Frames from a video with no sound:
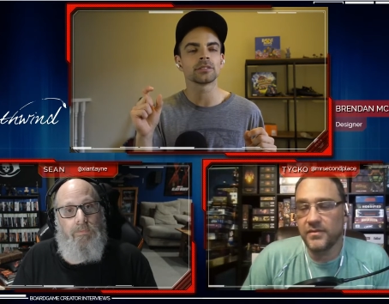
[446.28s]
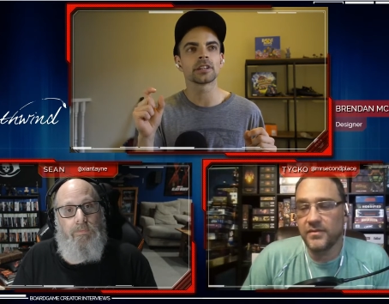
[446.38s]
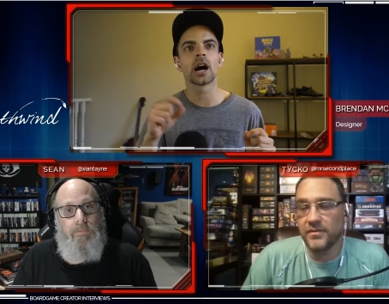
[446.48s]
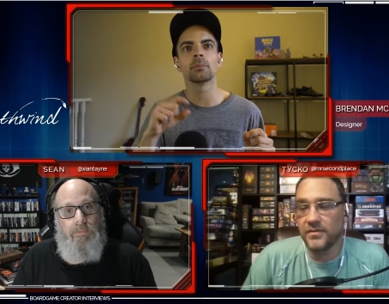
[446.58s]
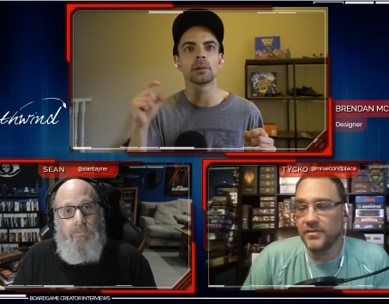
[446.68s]

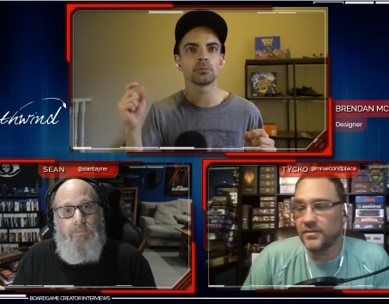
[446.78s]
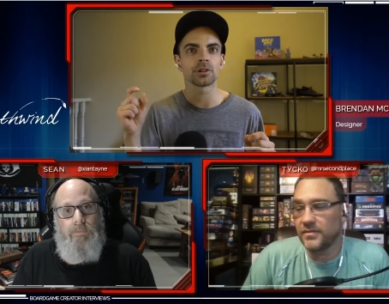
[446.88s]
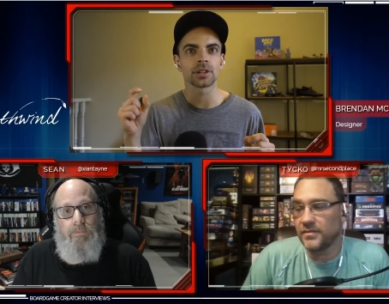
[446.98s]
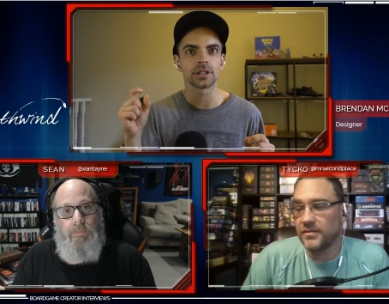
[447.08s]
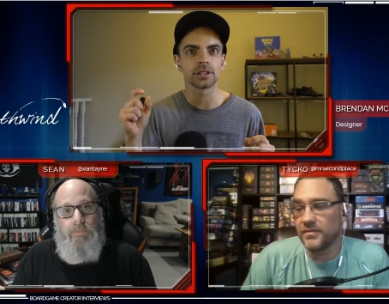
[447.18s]
Speaker 1: come up with
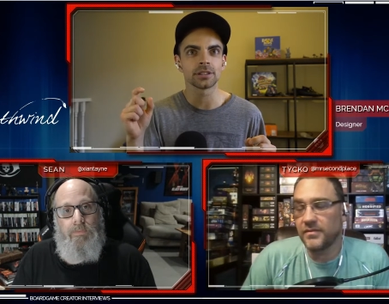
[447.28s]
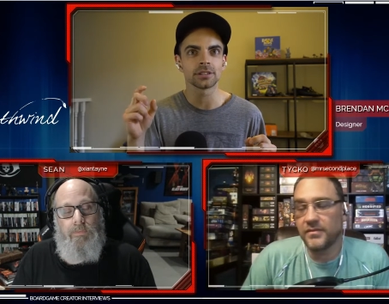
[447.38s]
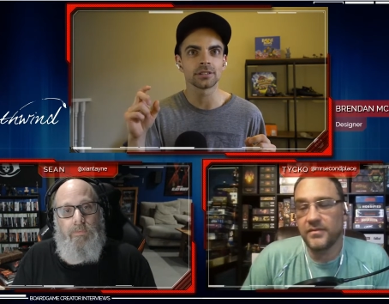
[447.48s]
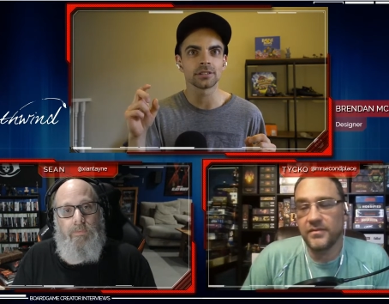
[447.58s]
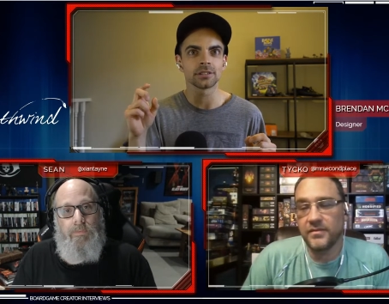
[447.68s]
a
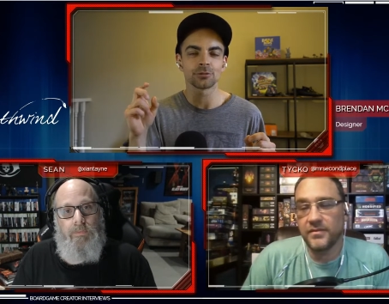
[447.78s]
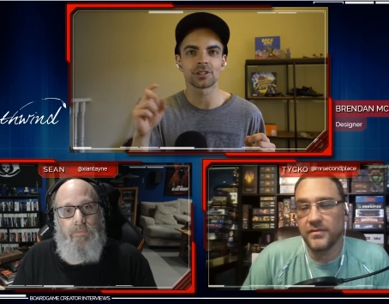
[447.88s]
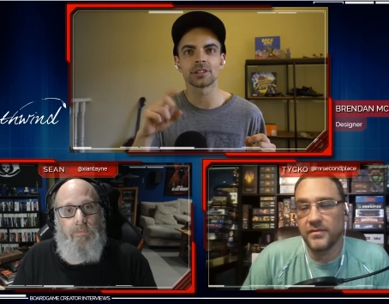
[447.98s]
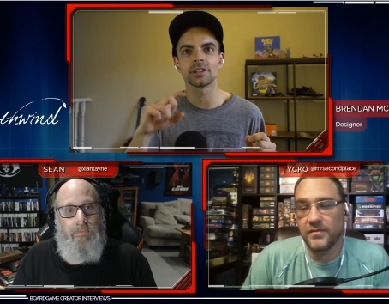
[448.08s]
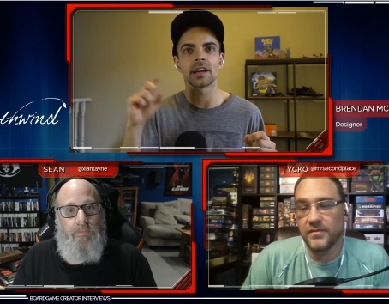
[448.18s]
with
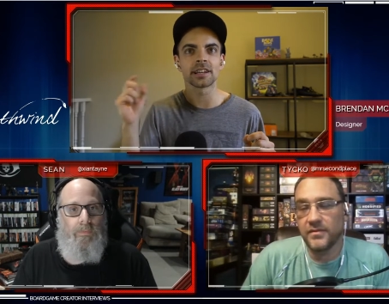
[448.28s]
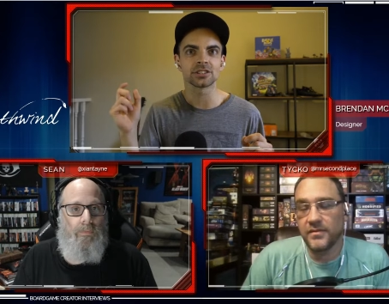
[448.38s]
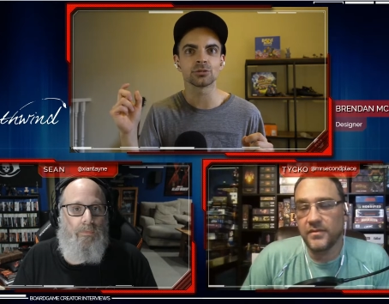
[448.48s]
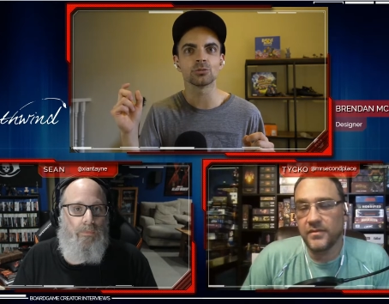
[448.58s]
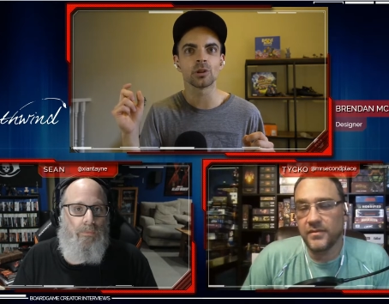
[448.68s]
a nice
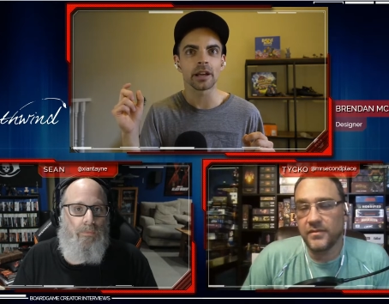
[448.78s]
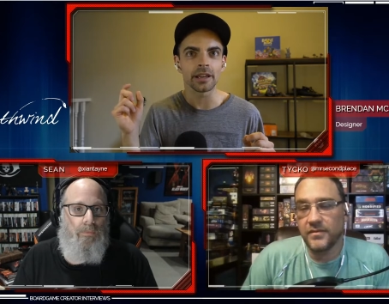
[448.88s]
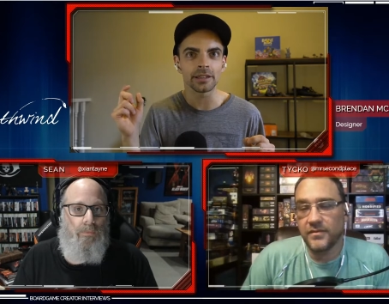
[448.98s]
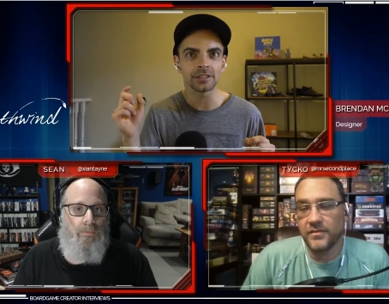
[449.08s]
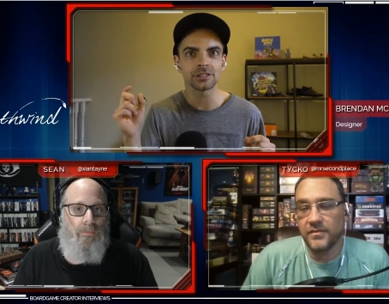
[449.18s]

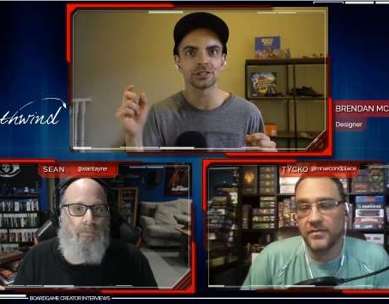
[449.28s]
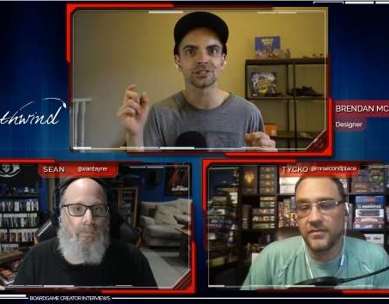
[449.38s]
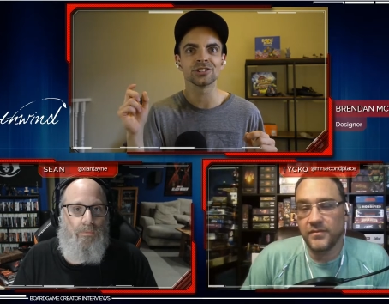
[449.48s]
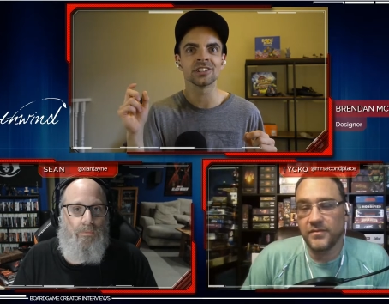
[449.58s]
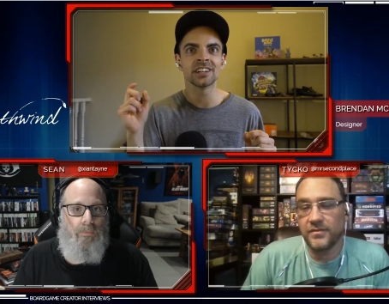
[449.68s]
way
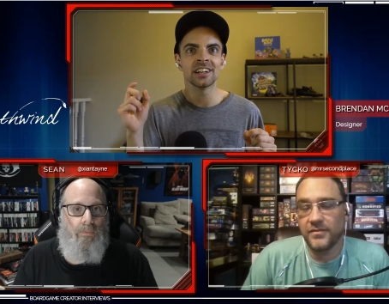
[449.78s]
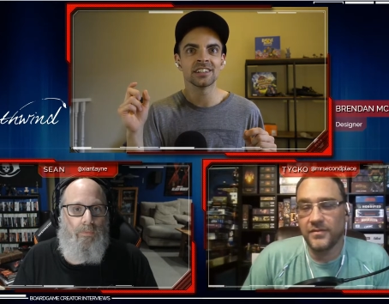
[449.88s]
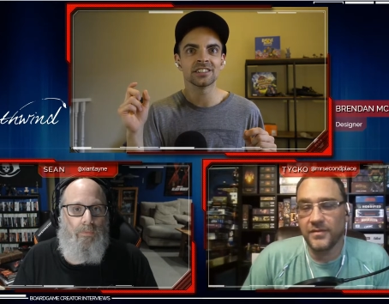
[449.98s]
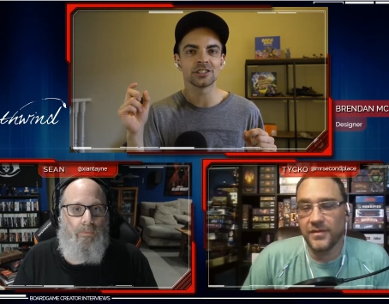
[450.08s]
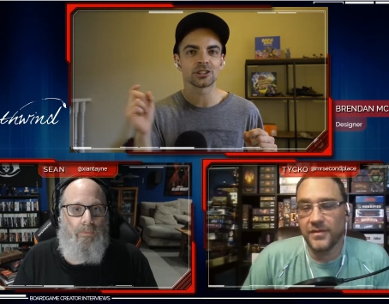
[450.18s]
to
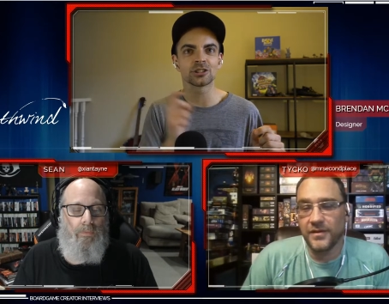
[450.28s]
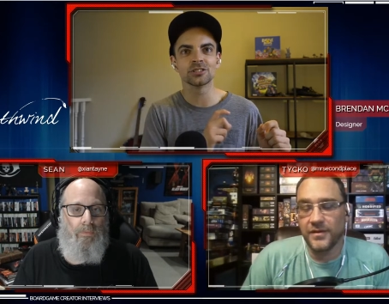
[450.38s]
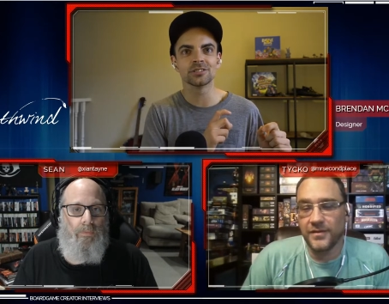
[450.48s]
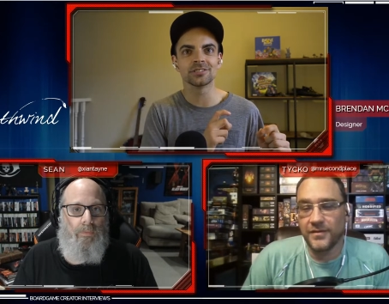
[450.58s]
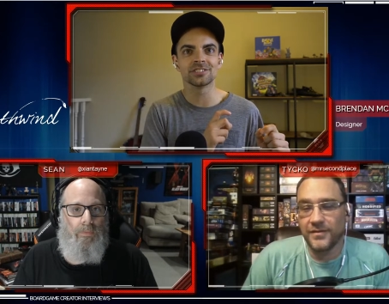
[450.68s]
to
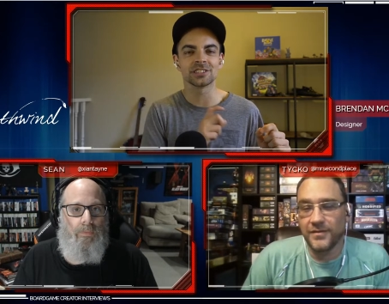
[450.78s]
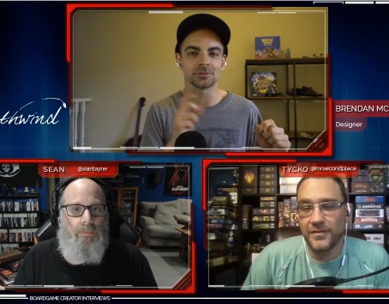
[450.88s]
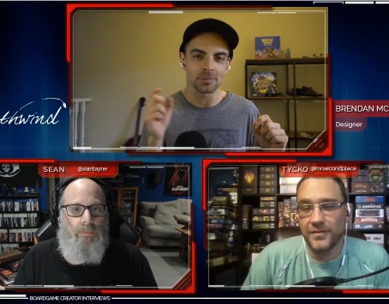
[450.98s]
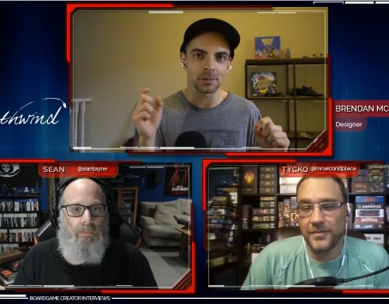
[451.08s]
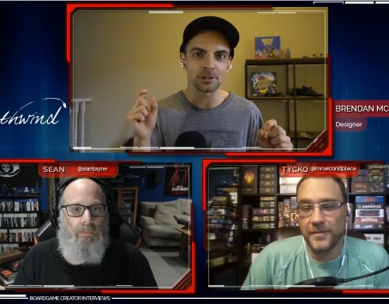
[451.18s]
to
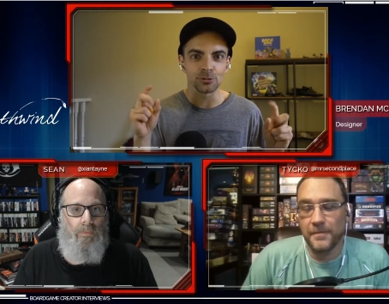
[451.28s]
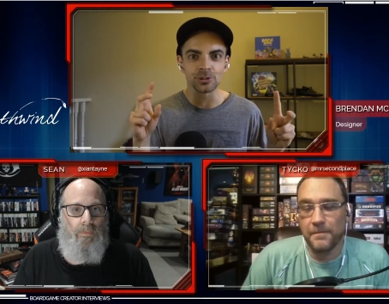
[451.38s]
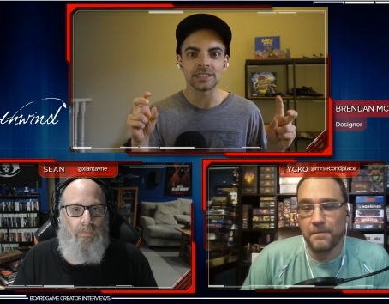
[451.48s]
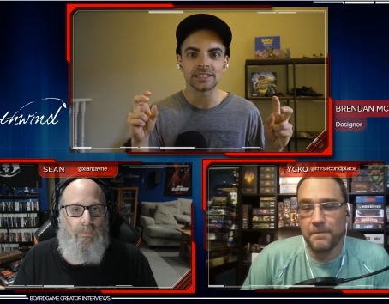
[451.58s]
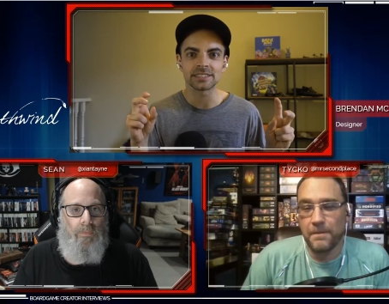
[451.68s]
maybe
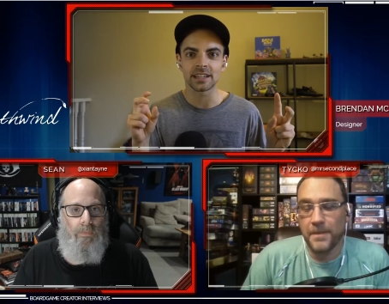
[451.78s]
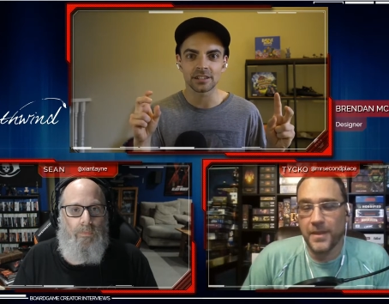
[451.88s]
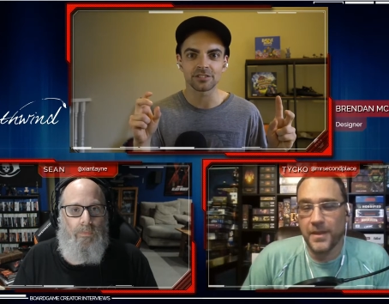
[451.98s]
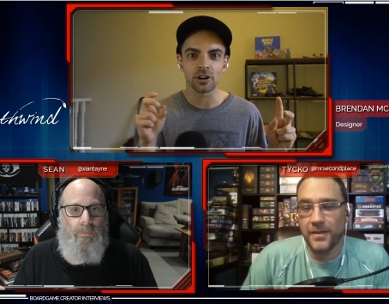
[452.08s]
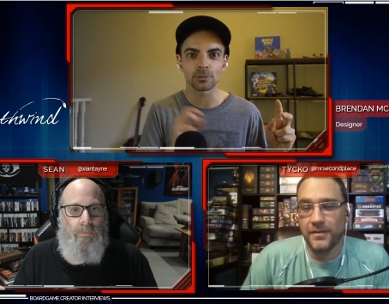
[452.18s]
reset a
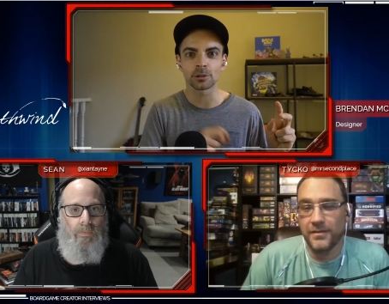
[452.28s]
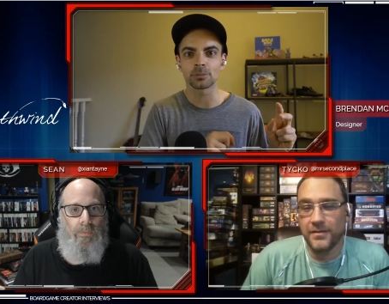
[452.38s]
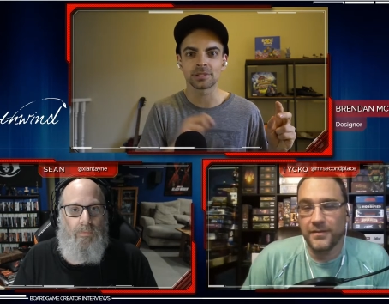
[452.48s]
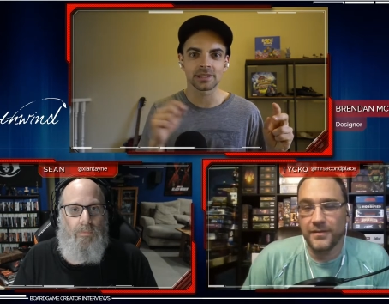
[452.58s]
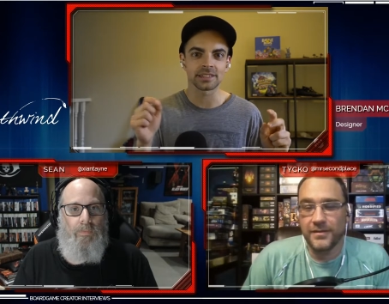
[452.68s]
farmer,
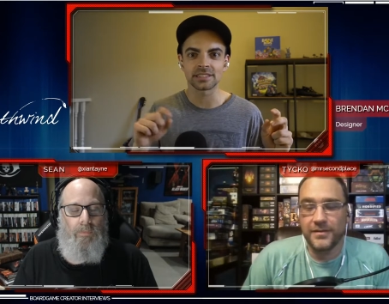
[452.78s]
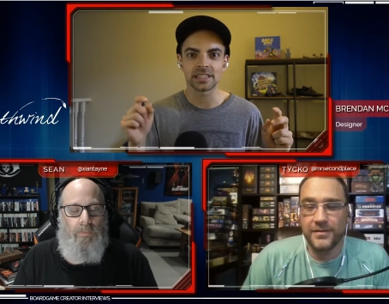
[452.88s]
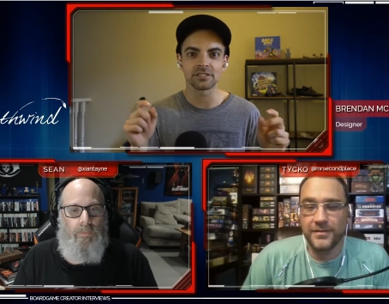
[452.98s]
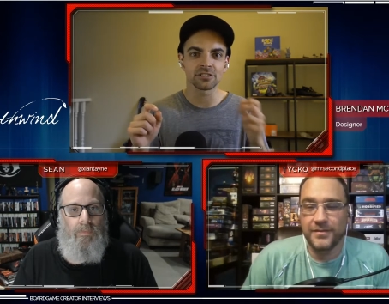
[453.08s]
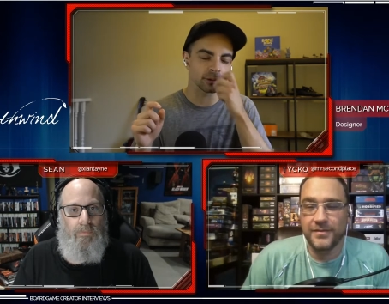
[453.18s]
but then to
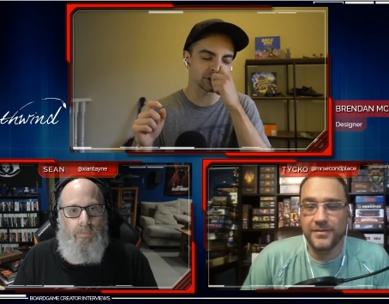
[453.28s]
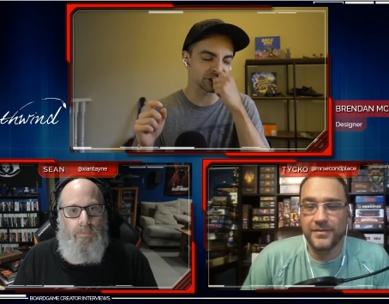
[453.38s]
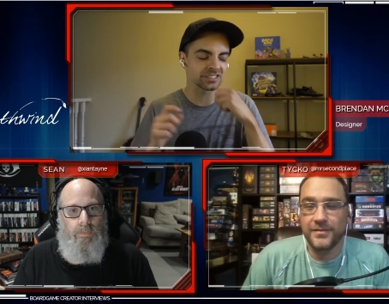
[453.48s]
save a farmer. It's just